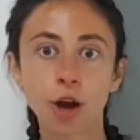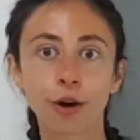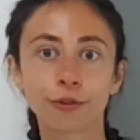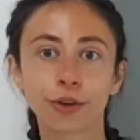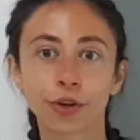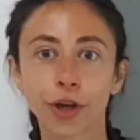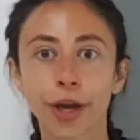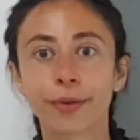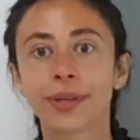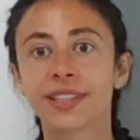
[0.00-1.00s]
of long
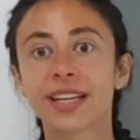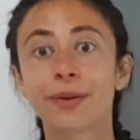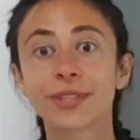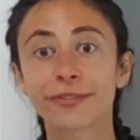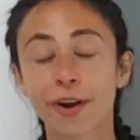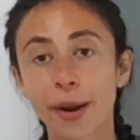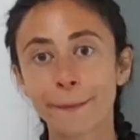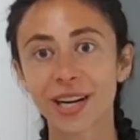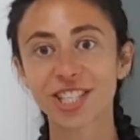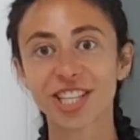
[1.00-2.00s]
COVID, I was very
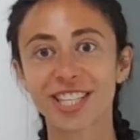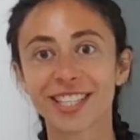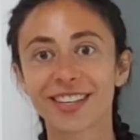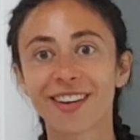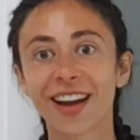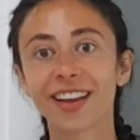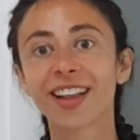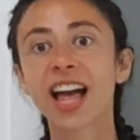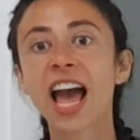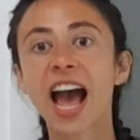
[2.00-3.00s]
much in
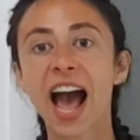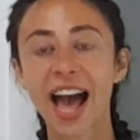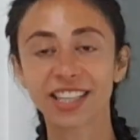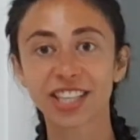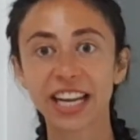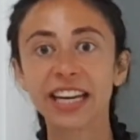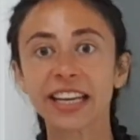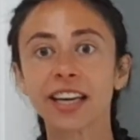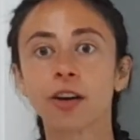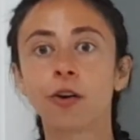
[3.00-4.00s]
denial and
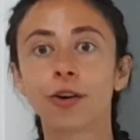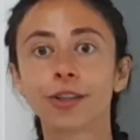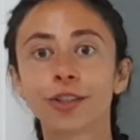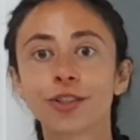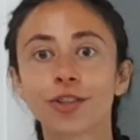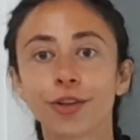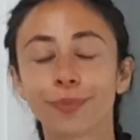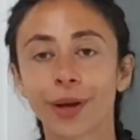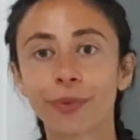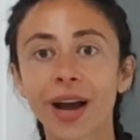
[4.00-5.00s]
clinging on to my
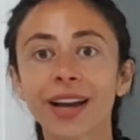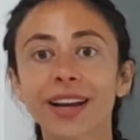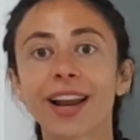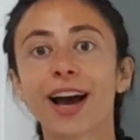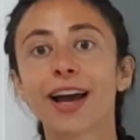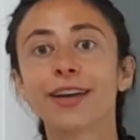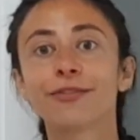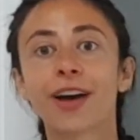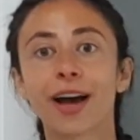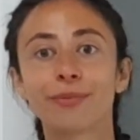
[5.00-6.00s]
work life,
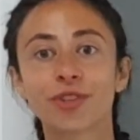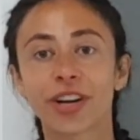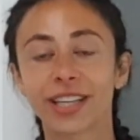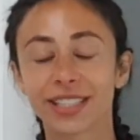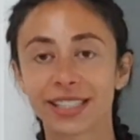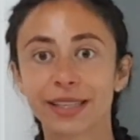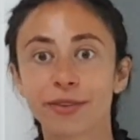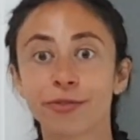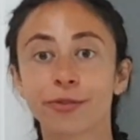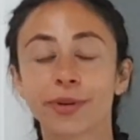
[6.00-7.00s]
trying to
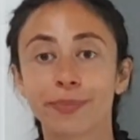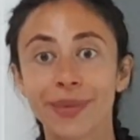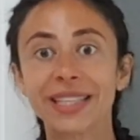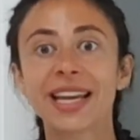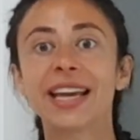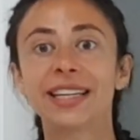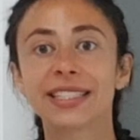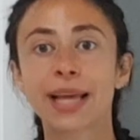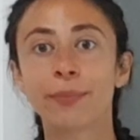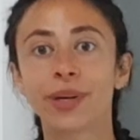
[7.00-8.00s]
maintain a
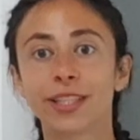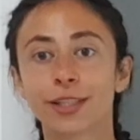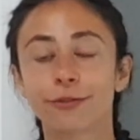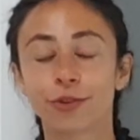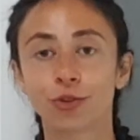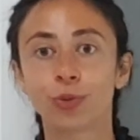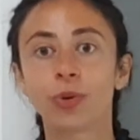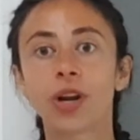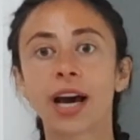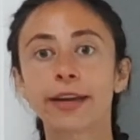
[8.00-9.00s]
semblance of a normal
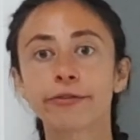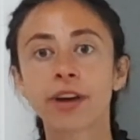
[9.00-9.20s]
life.